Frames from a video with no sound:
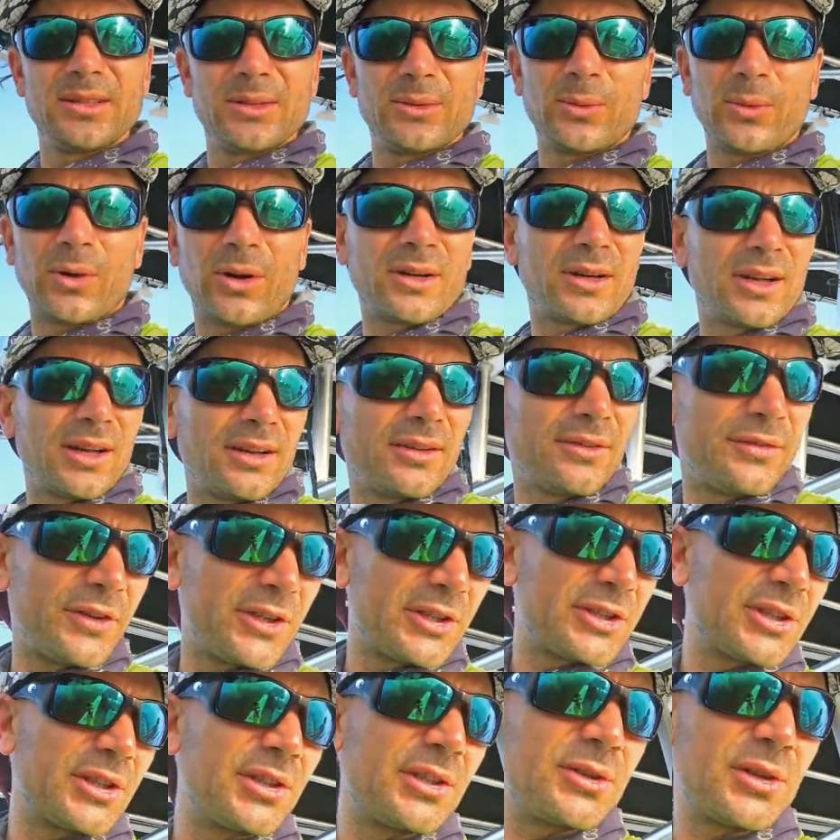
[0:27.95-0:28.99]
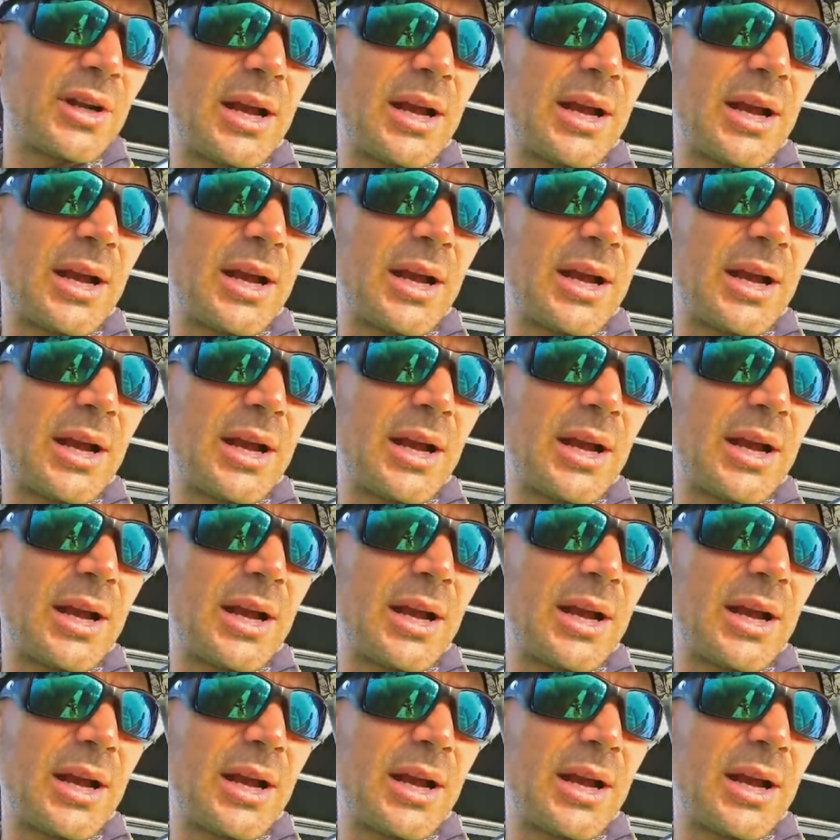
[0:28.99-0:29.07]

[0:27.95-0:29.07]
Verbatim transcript: Wrong kind of fish in the